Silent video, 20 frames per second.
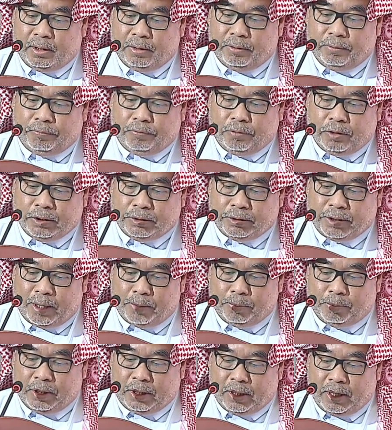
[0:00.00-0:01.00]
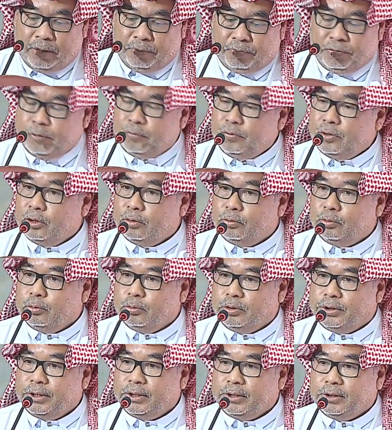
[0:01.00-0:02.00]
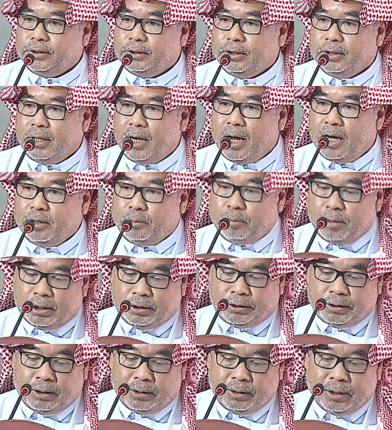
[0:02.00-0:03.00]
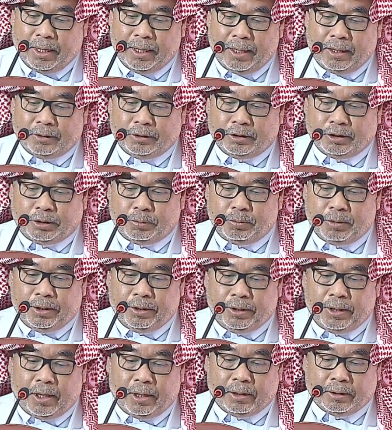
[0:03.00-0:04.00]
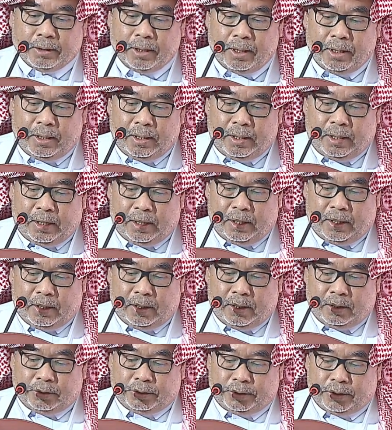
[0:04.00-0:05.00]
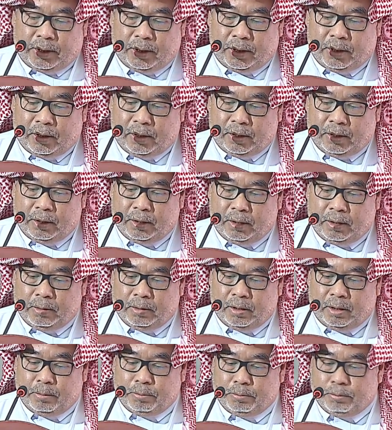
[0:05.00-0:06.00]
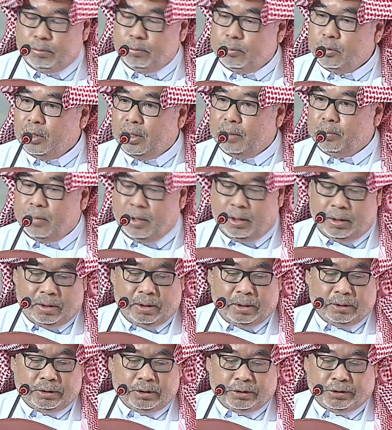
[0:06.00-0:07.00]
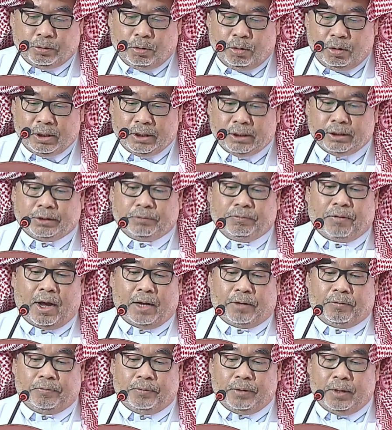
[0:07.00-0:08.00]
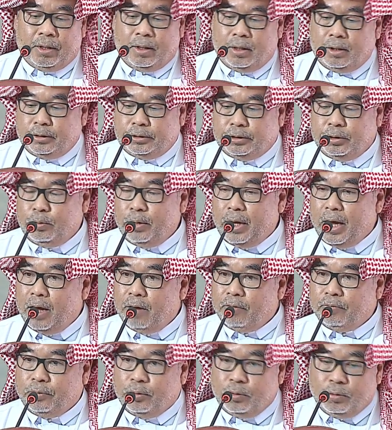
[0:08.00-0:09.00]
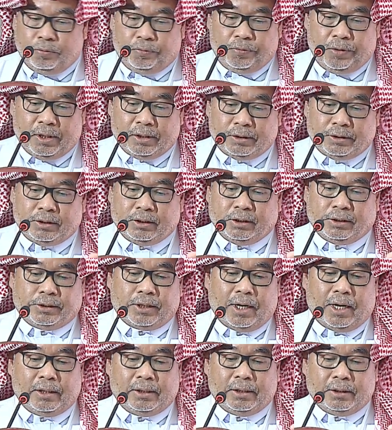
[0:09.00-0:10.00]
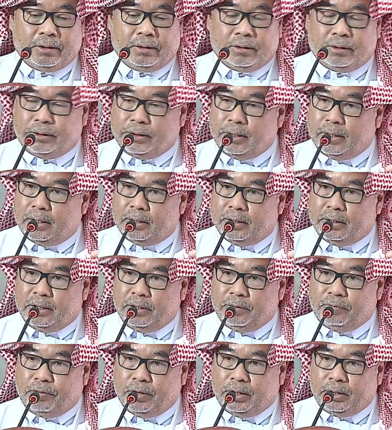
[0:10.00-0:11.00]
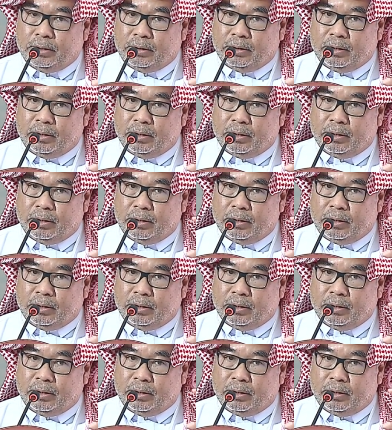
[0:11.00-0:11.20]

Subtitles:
for example, 50 to 69%, this means that the score is 5. So we have to first decide the different